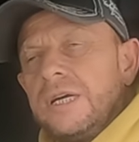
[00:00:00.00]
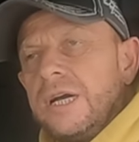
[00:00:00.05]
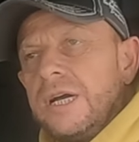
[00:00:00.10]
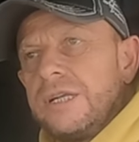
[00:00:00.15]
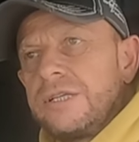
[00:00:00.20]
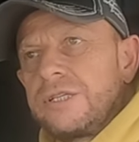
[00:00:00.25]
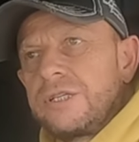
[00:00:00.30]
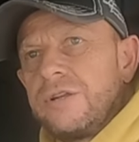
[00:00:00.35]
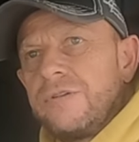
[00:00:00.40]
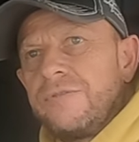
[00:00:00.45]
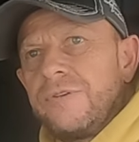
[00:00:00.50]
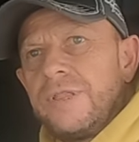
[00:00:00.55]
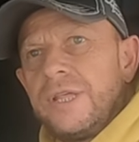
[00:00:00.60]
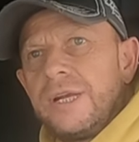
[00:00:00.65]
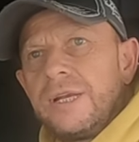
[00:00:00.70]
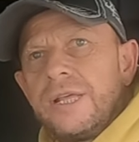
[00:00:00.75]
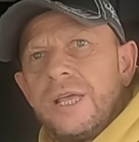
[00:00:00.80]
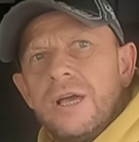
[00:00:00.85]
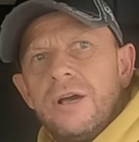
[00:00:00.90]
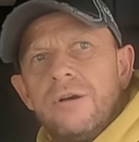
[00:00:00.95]
and stuff and
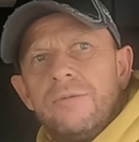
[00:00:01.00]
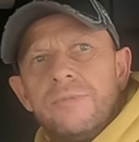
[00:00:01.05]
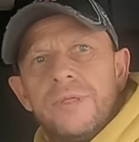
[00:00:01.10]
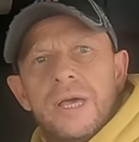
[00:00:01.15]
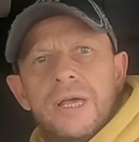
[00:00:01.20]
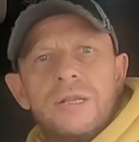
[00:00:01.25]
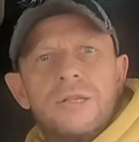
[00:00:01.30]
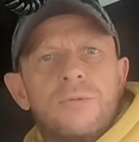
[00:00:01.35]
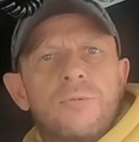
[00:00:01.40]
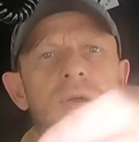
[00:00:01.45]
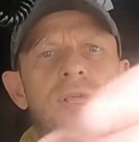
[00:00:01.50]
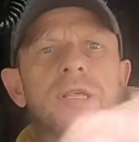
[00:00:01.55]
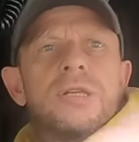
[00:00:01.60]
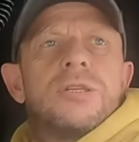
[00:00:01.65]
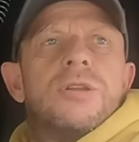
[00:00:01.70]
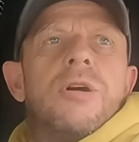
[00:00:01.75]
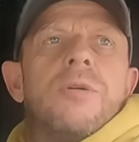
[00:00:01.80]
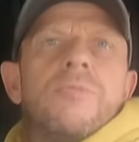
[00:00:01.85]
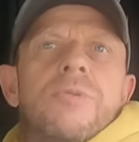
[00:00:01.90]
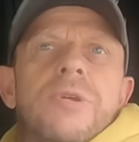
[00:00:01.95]
then get up there. The weather's not